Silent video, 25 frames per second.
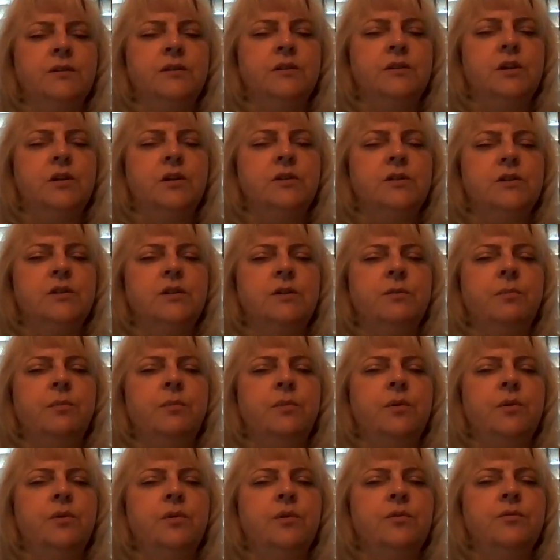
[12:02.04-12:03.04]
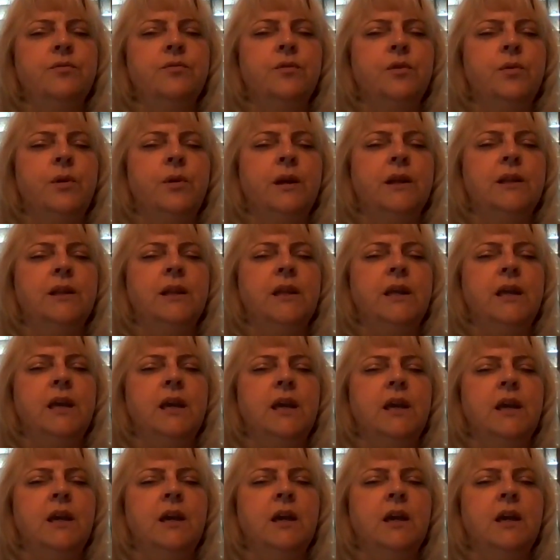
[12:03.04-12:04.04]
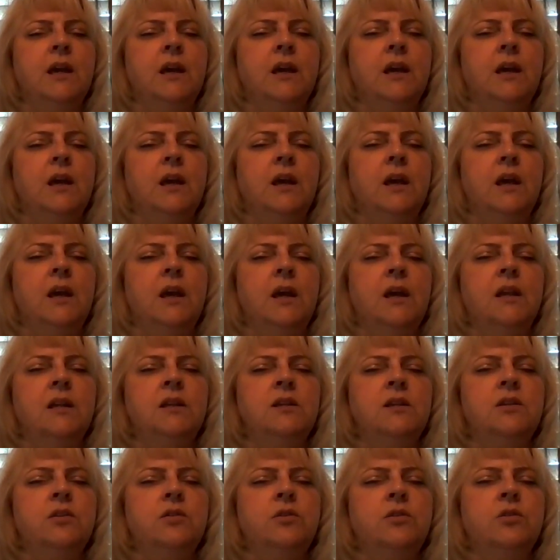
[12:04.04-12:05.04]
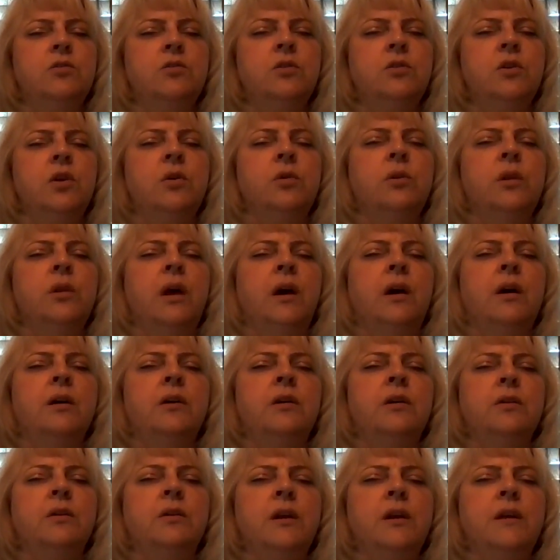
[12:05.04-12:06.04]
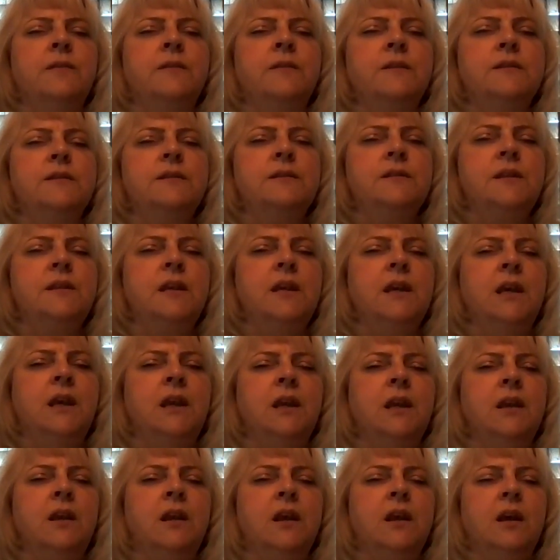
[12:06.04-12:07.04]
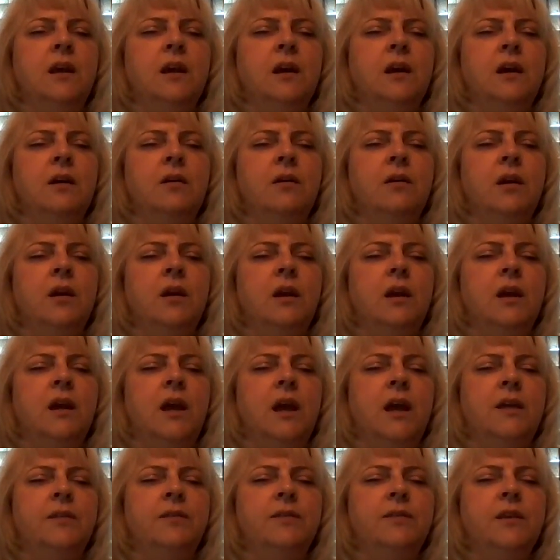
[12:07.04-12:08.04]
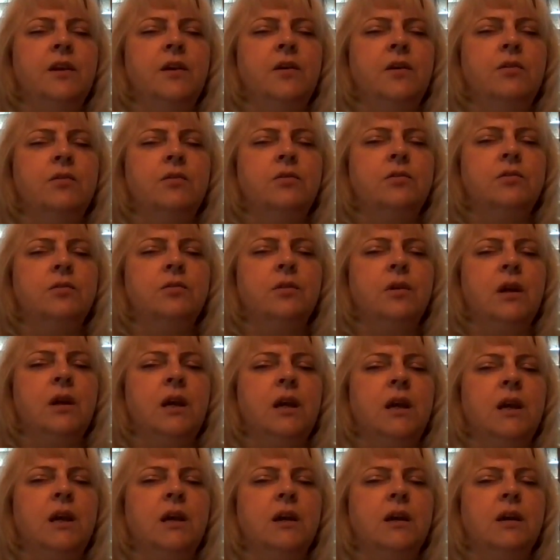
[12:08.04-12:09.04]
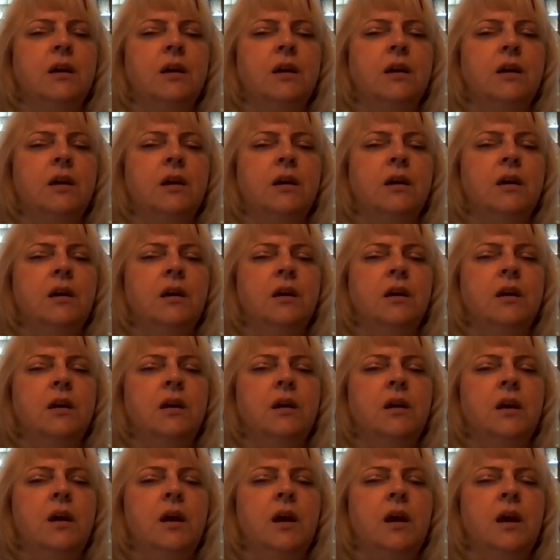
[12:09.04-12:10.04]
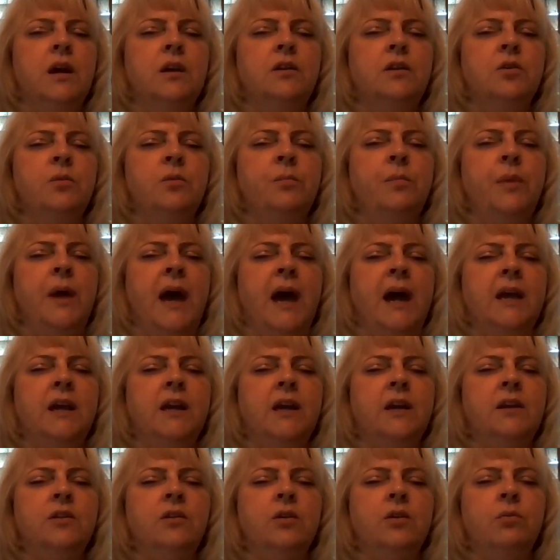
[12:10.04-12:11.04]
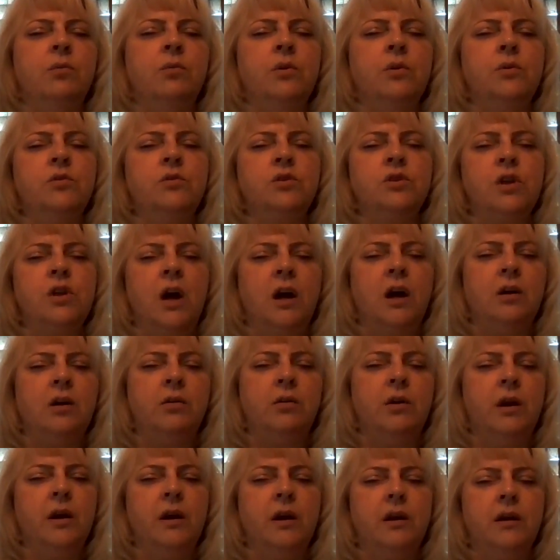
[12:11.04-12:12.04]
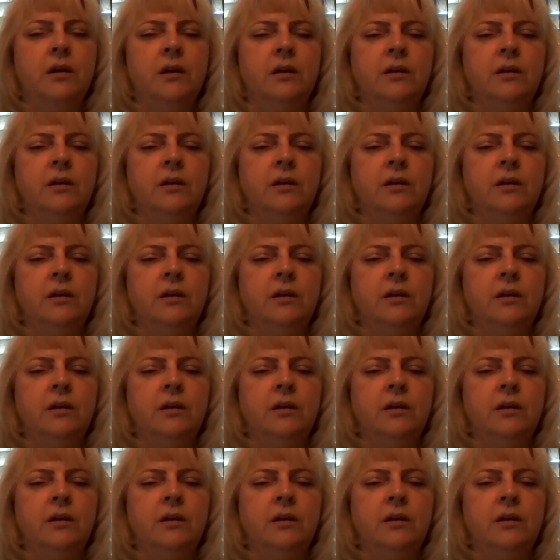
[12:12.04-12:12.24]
starts to move quickly, until you're no longer in the scene at the oak tree and you're back in your root chakra.